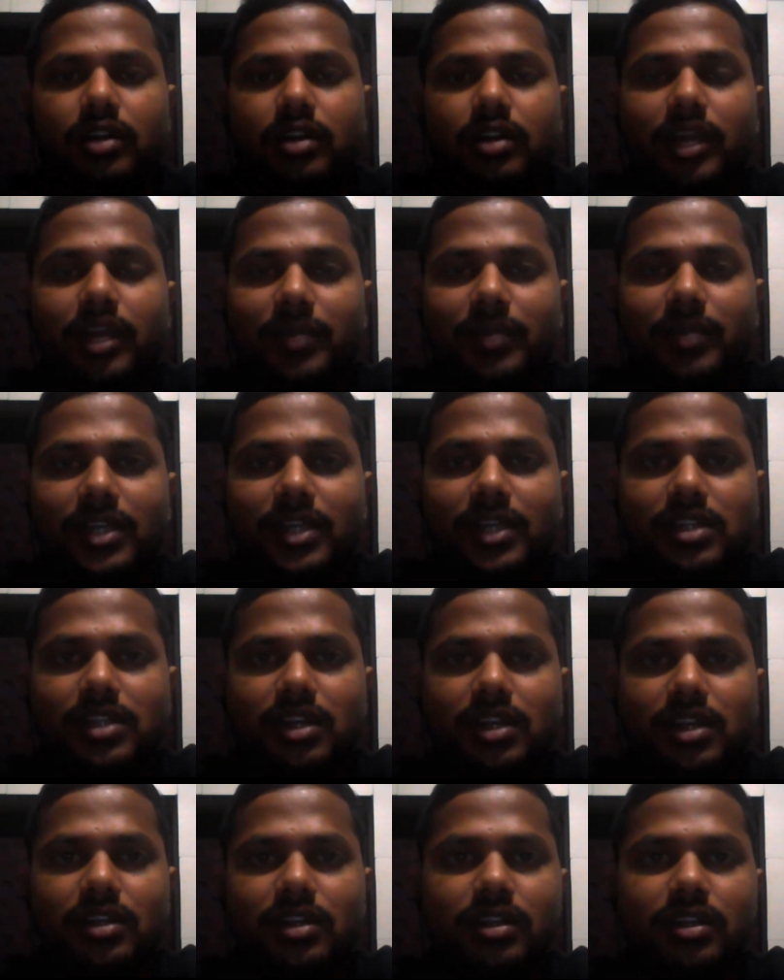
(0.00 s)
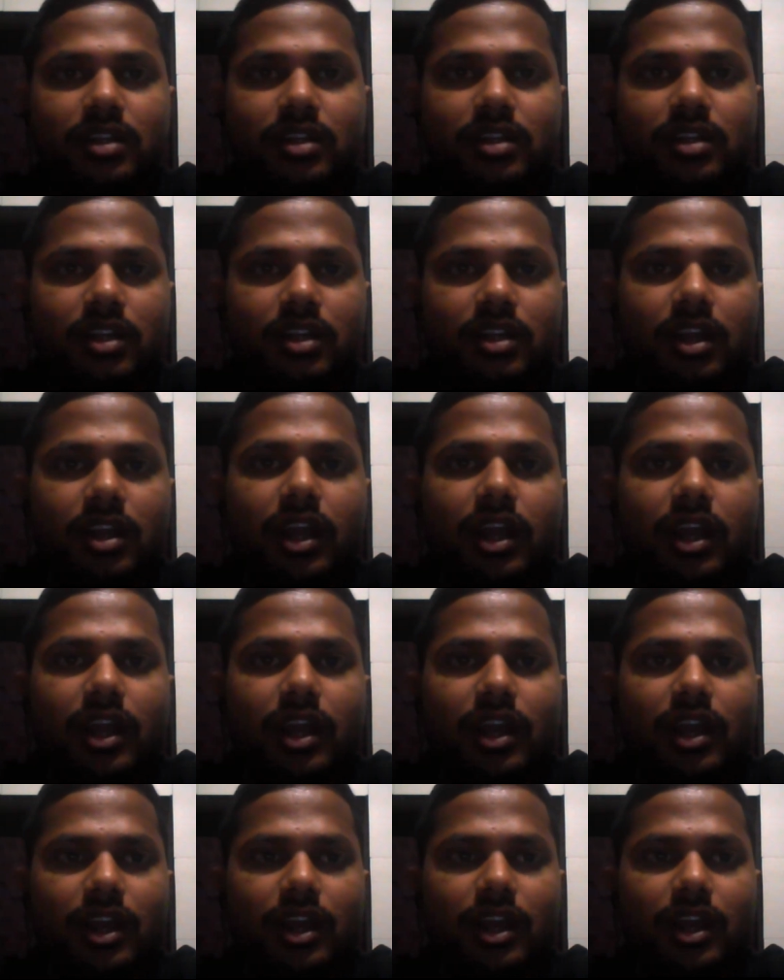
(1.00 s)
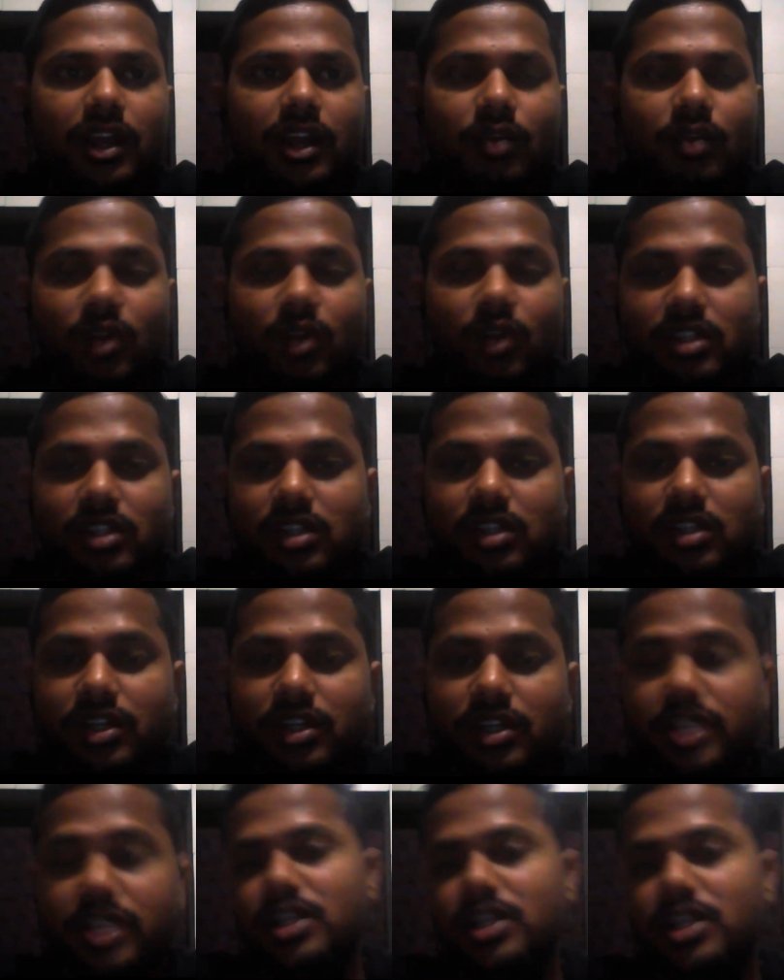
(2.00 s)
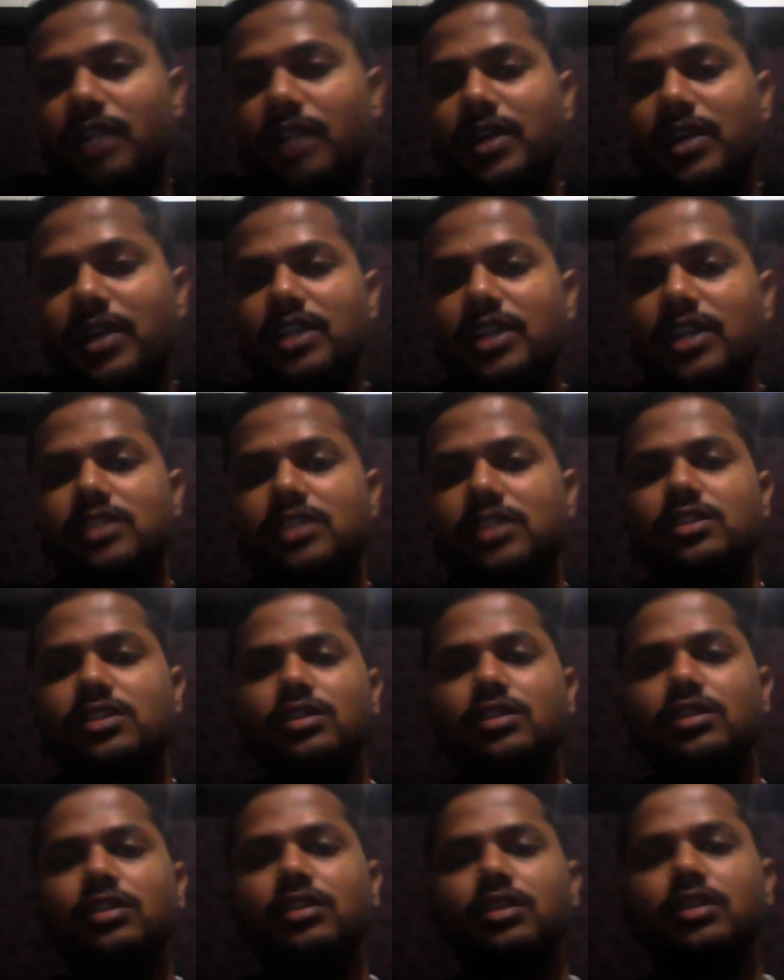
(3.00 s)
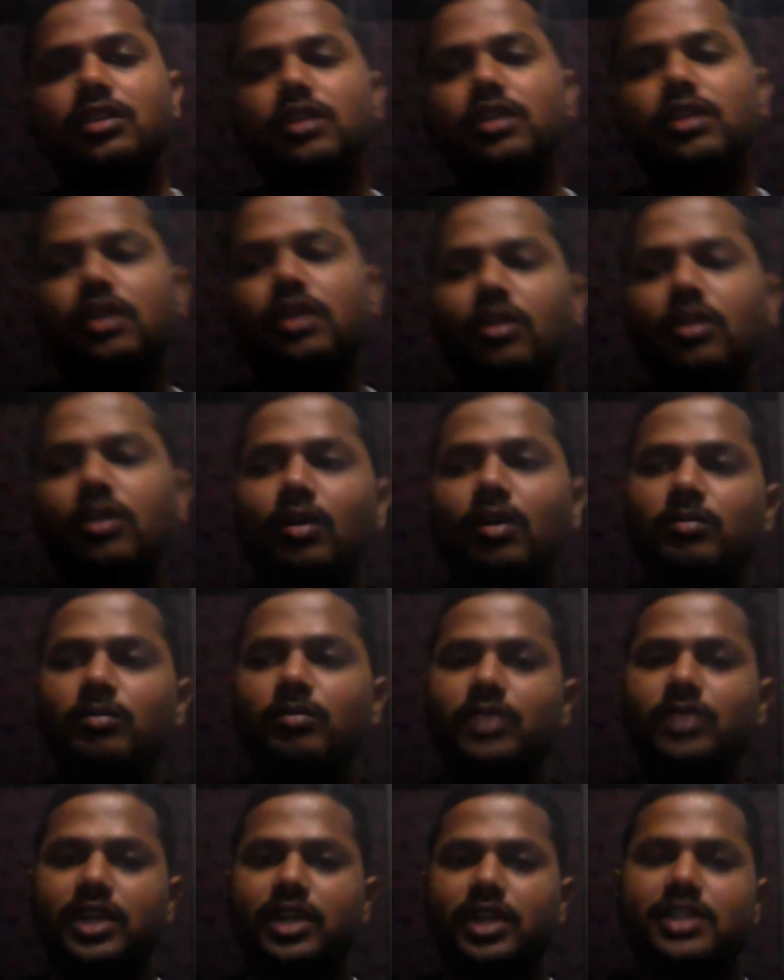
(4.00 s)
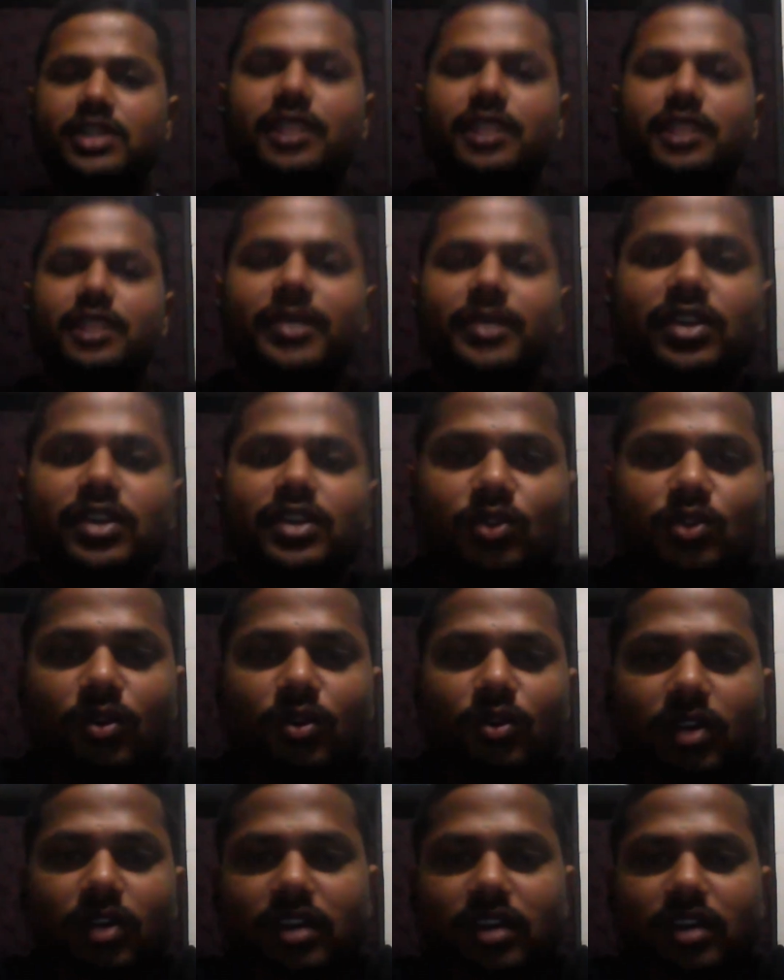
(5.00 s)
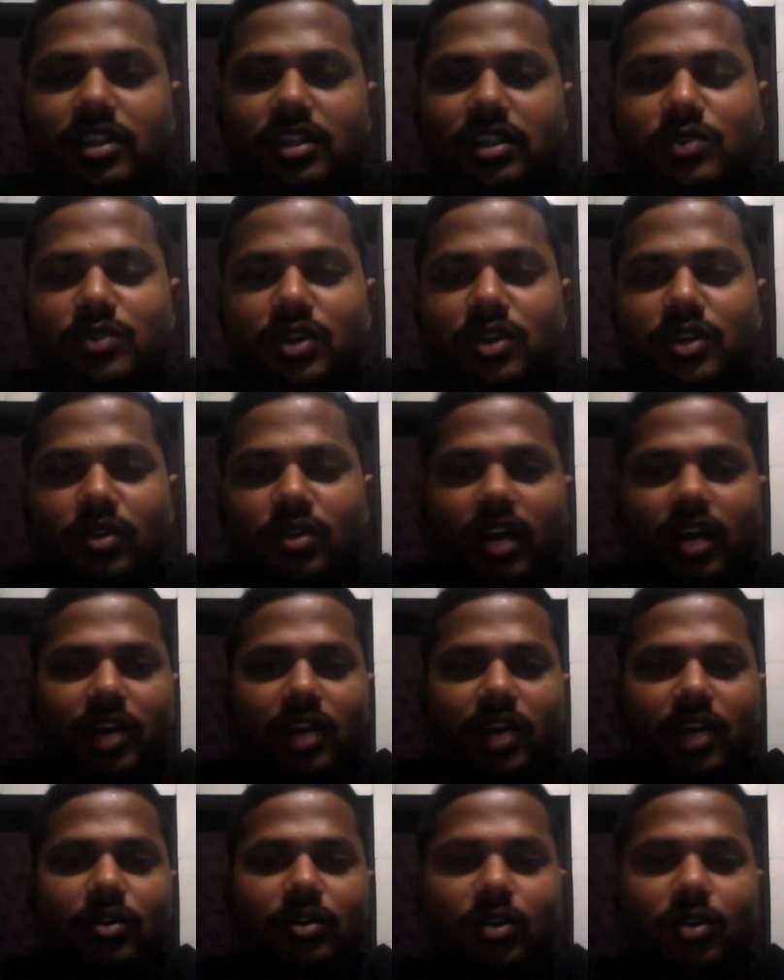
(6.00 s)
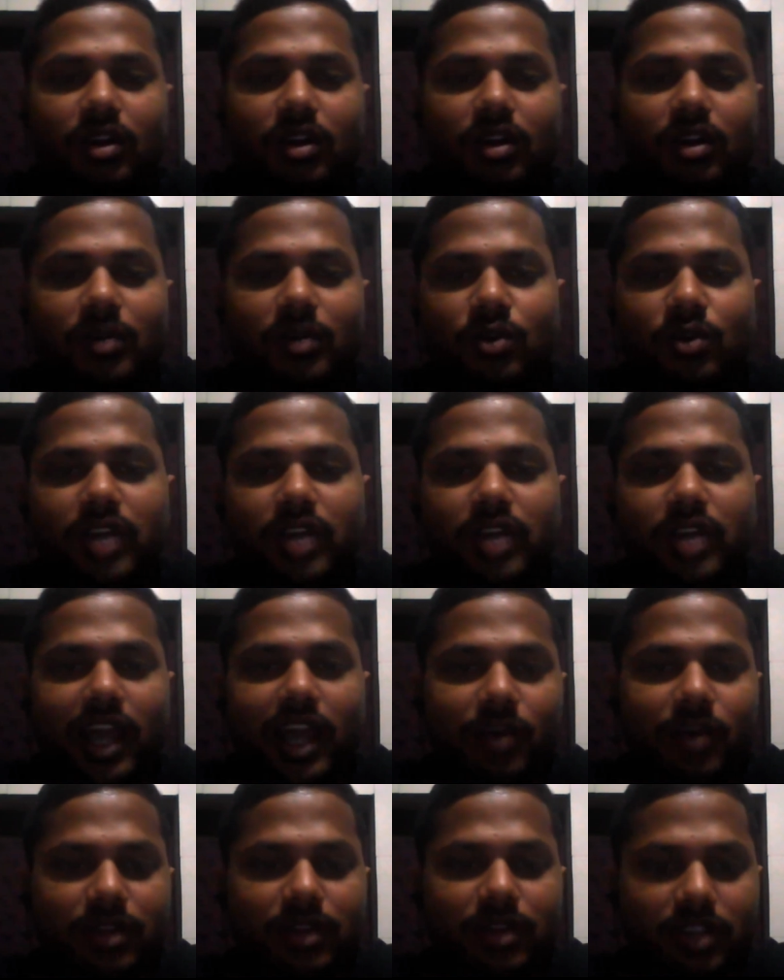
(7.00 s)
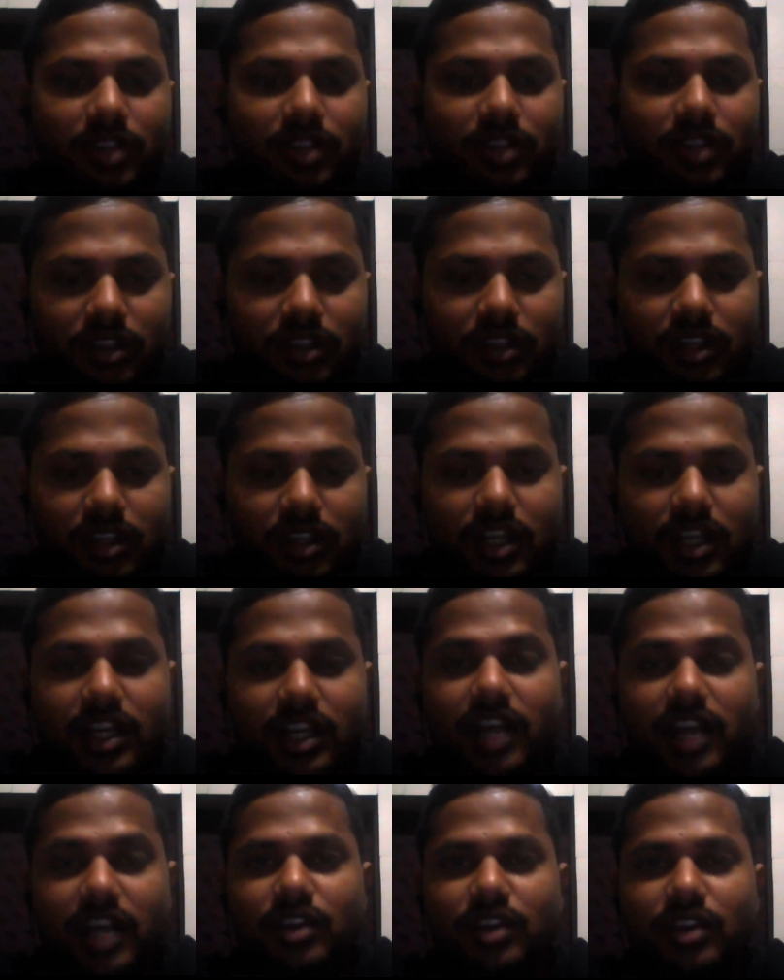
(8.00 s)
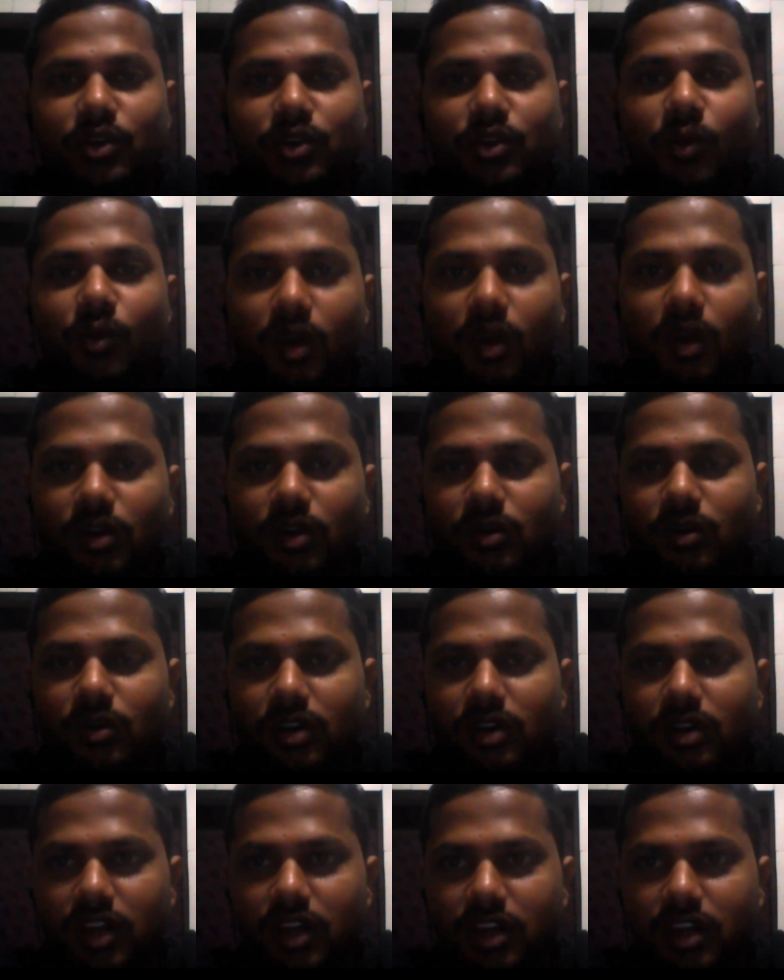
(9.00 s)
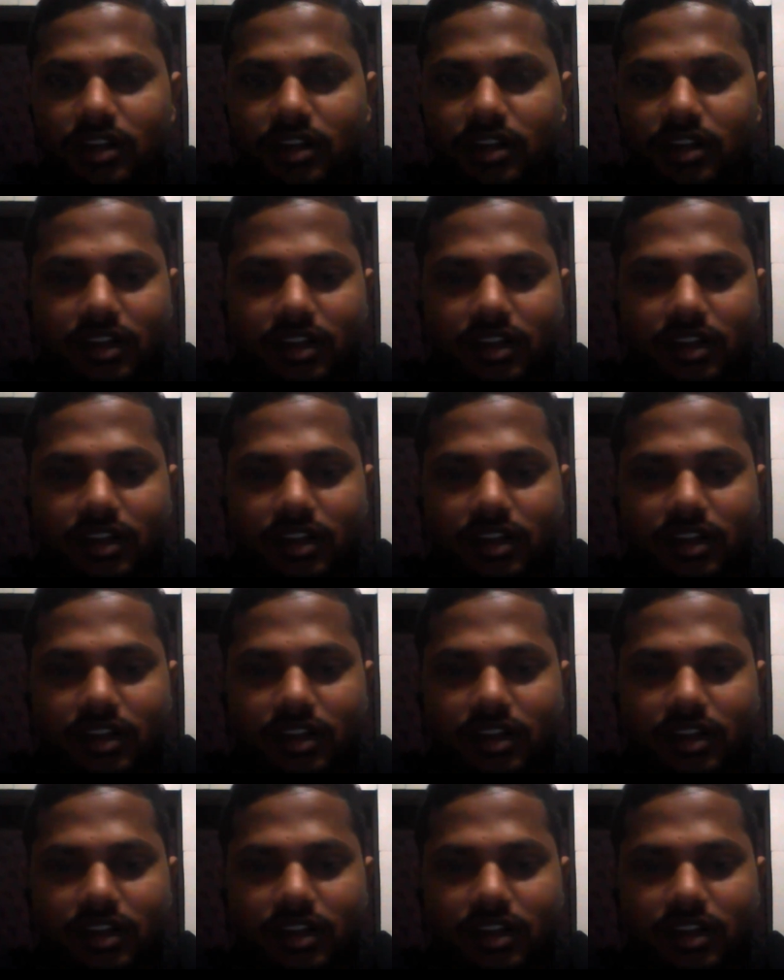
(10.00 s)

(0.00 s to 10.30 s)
APIs, right? And what is the disadvantage of the REST API? So, in this video, I will talk about everything that you want to learn.